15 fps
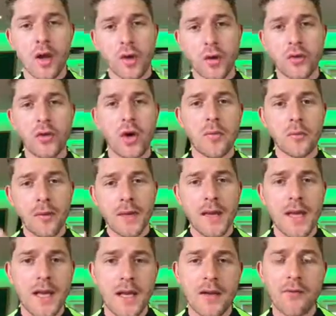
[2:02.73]
You don't
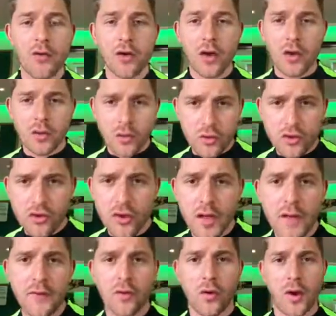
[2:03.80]
believe you're going to
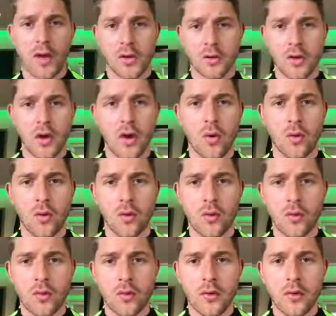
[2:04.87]
achieve your end goal.
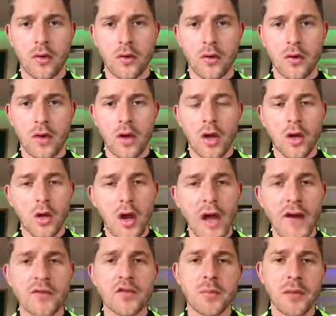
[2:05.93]
You
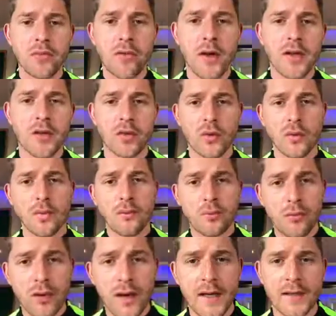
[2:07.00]
have to be ready to
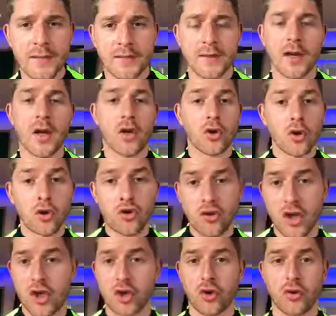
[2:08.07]
embrace
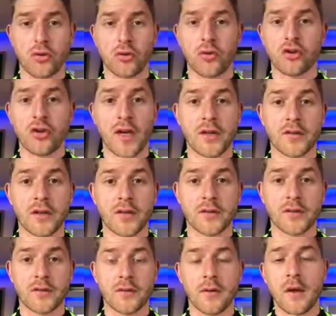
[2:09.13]
nutrition
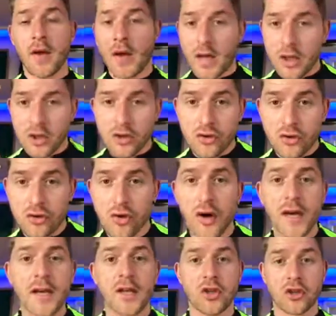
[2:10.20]
changes,
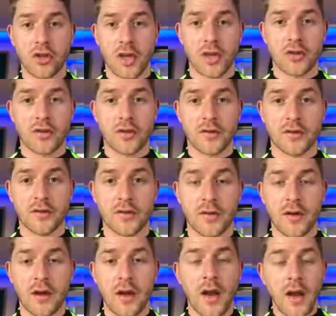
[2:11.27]
training changes,
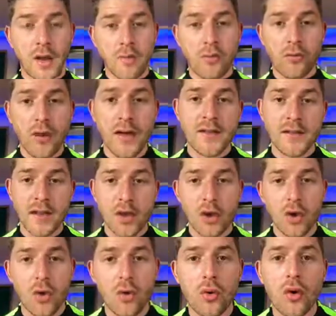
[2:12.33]
embrace a
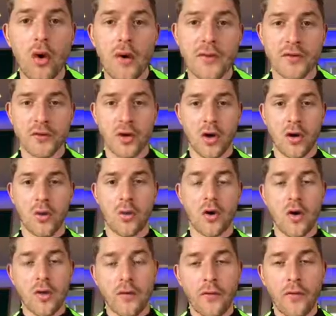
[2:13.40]
new
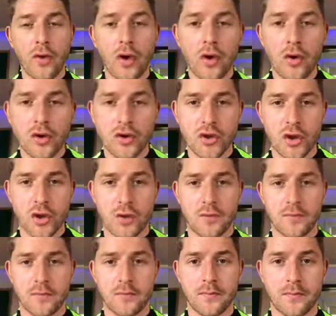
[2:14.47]
lifestyle for the long
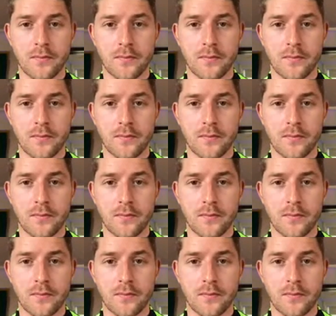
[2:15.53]
term.